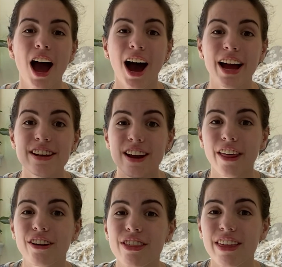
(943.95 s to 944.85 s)

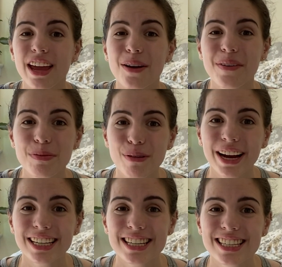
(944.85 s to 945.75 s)
Another thing with
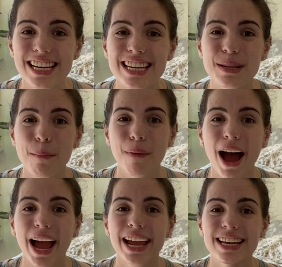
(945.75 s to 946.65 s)
pregnancy is
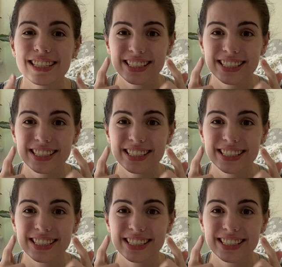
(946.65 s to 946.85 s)
my